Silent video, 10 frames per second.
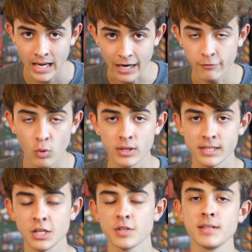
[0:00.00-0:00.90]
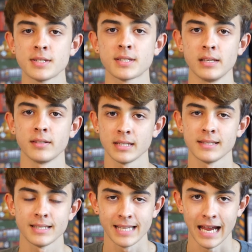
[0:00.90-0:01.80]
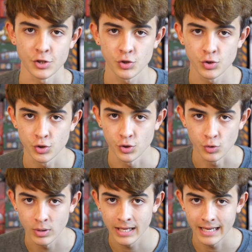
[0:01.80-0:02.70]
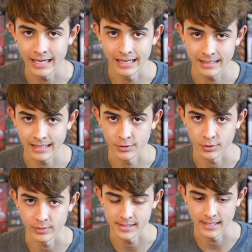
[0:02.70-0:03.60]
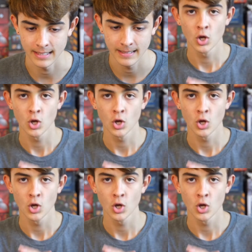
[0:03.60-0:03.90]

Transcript: And of course, each of these skills is attached to a characteristic.